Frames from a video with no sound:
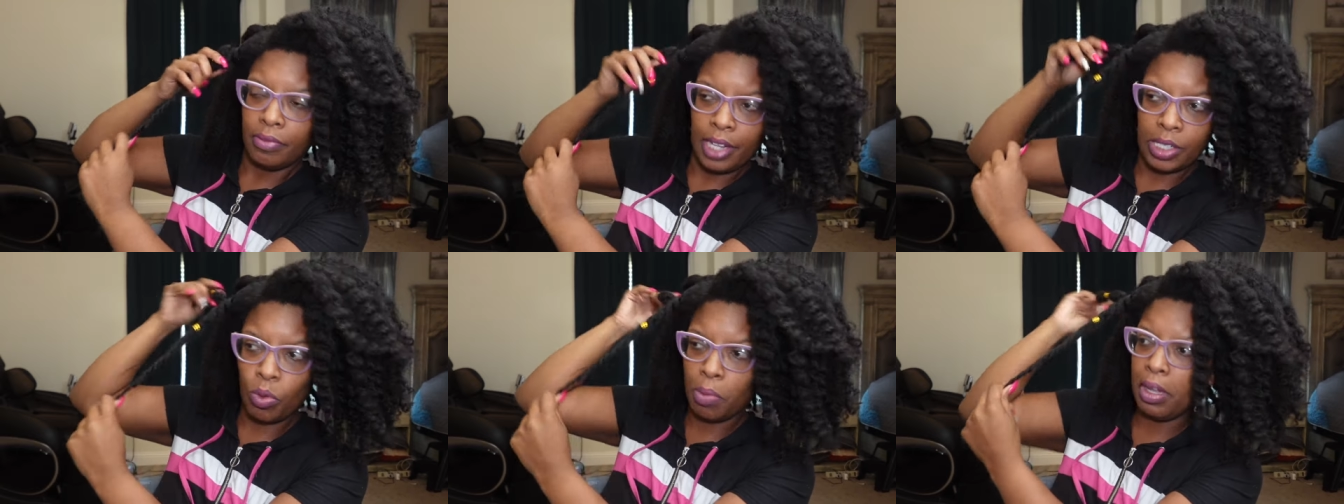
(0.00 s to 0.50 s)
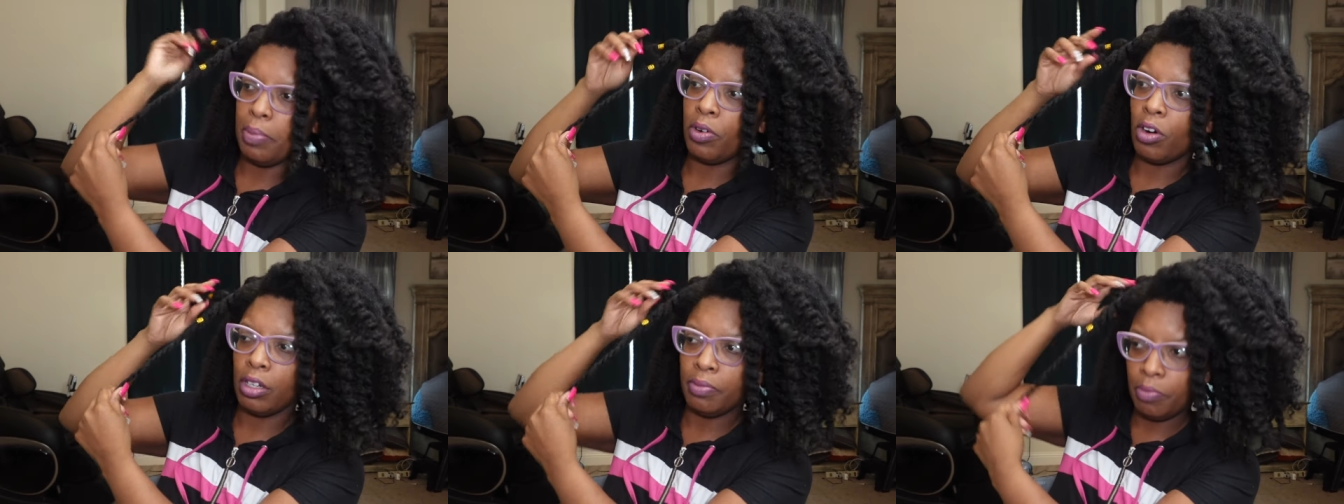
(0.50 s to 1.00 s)
That's where people
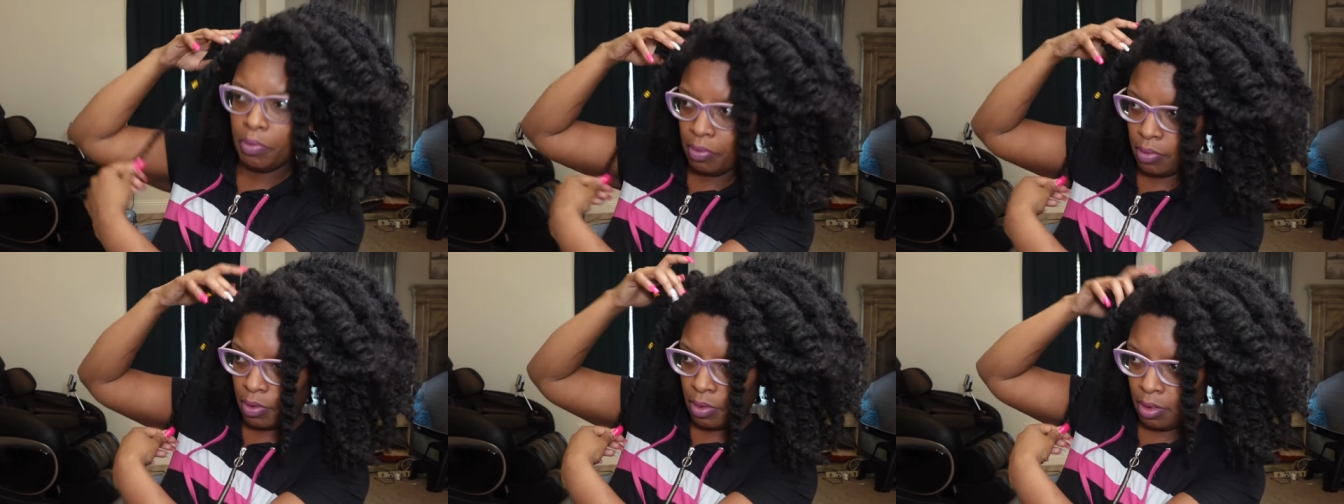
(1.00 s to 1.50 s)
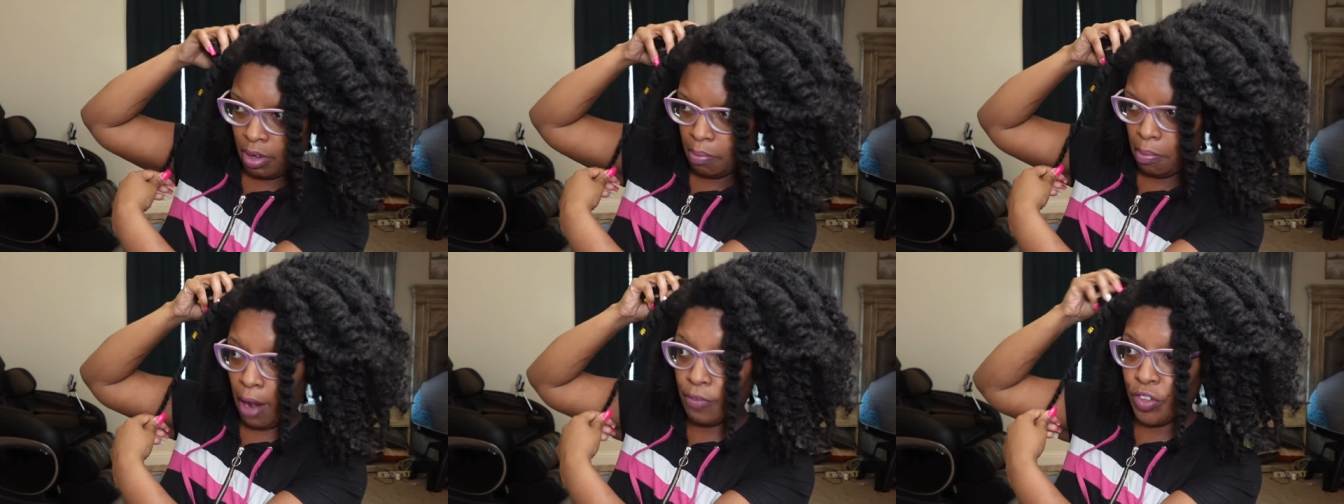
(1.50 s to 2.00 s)
are.
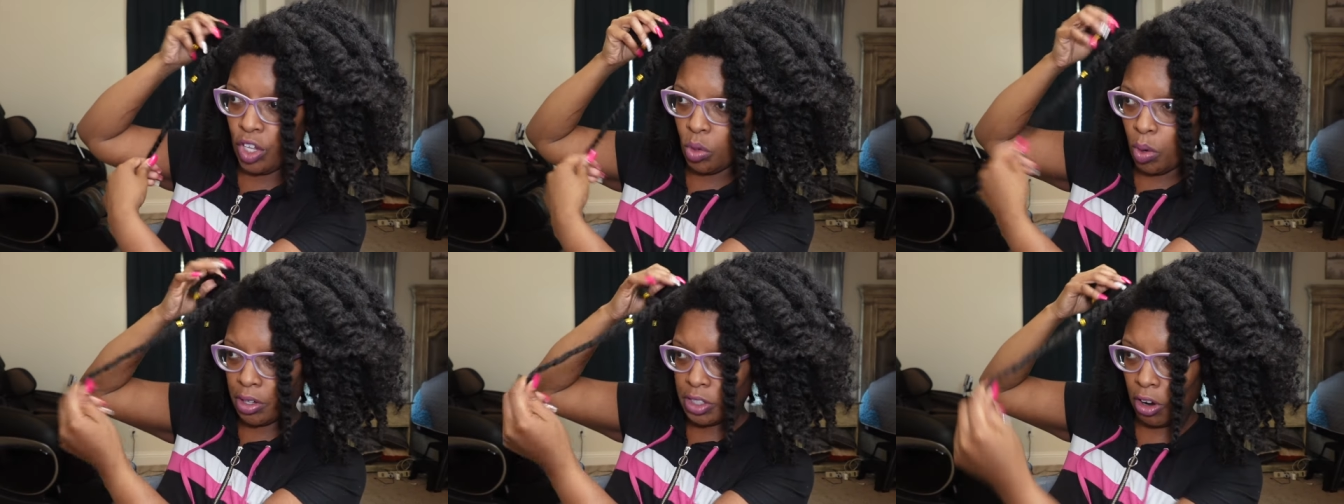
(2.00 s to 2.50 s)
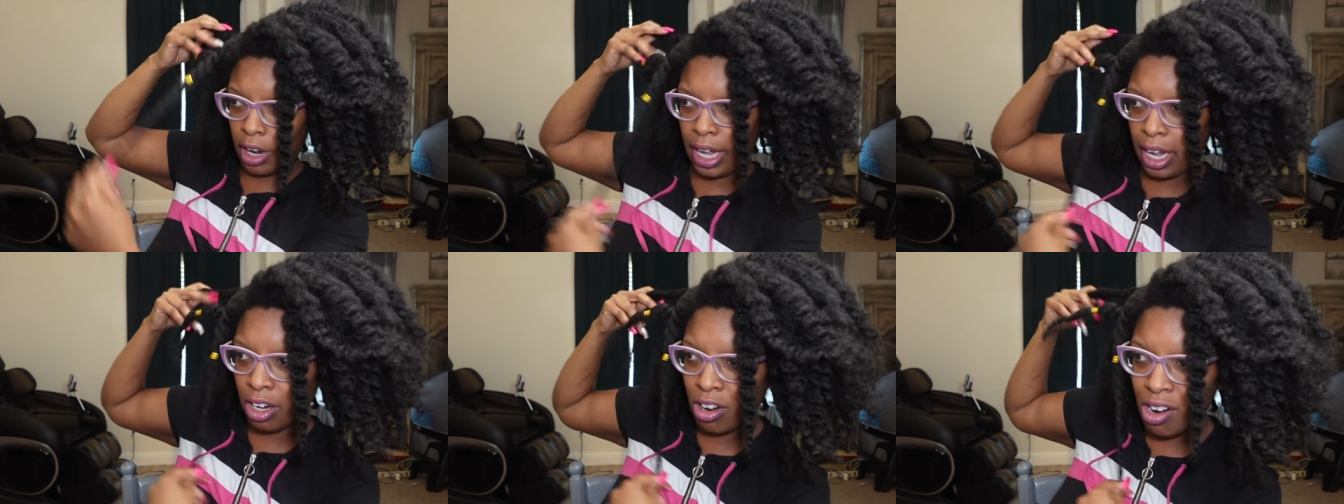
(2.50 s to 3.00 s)
My viewers are
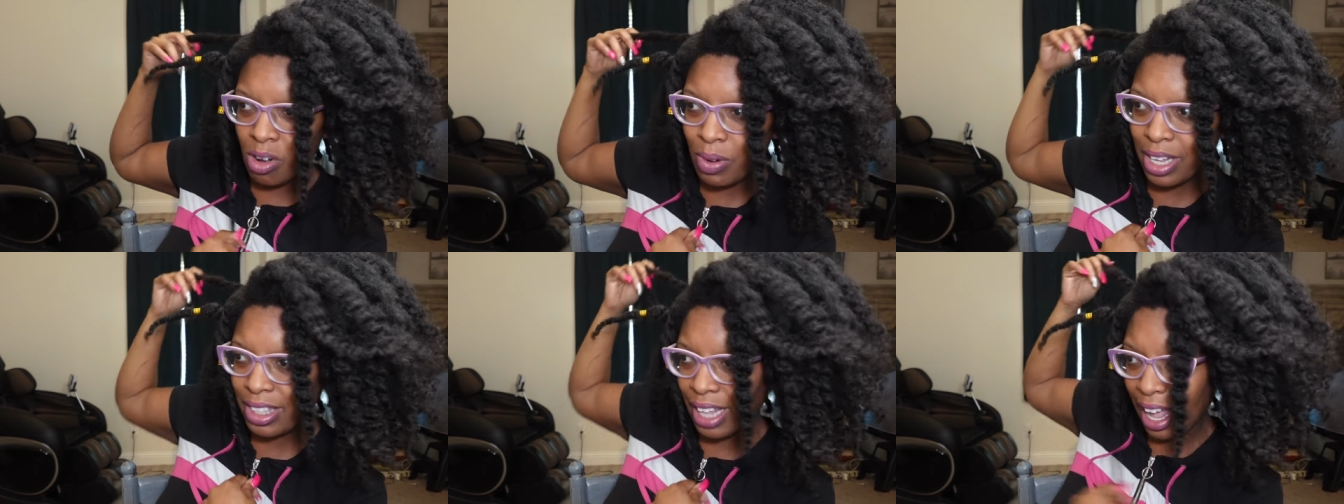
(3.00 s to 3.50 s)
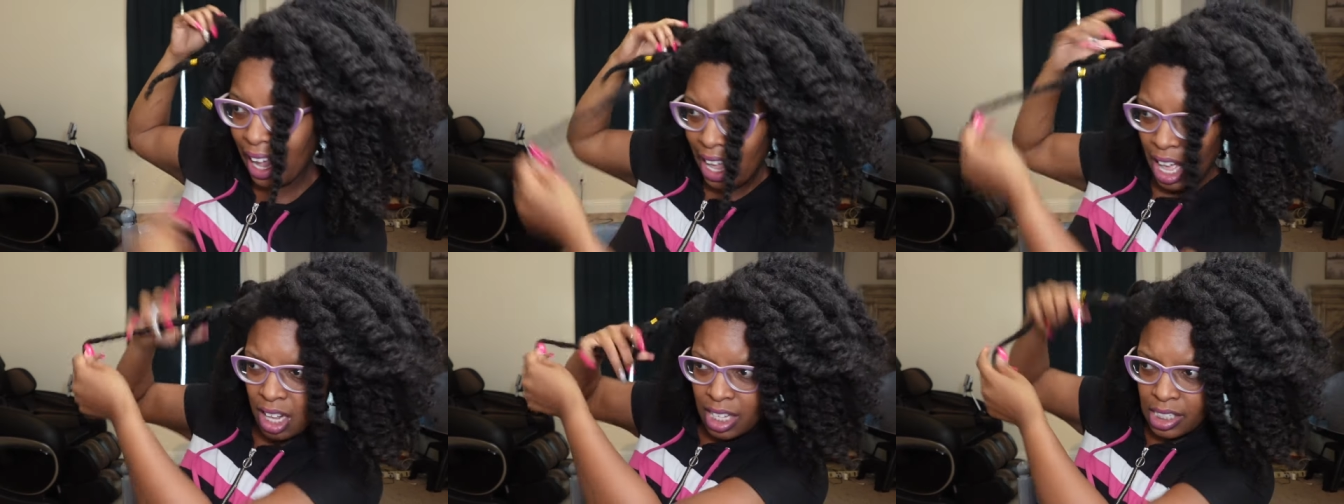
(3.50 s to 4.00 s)
at. Girl, what the
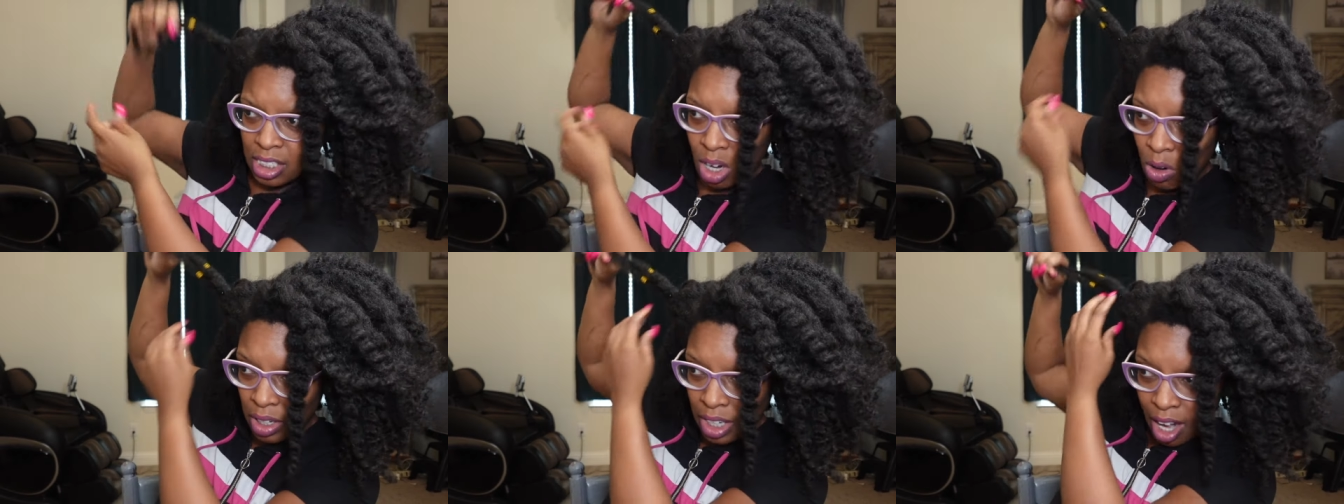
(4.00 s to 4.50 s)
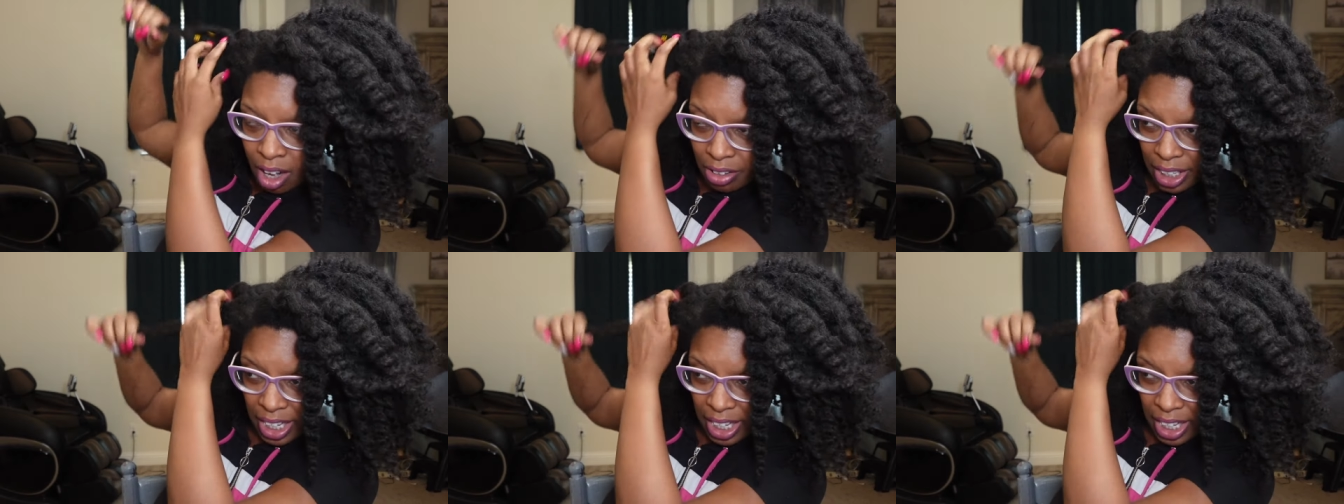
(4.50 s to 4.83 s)
hell is going on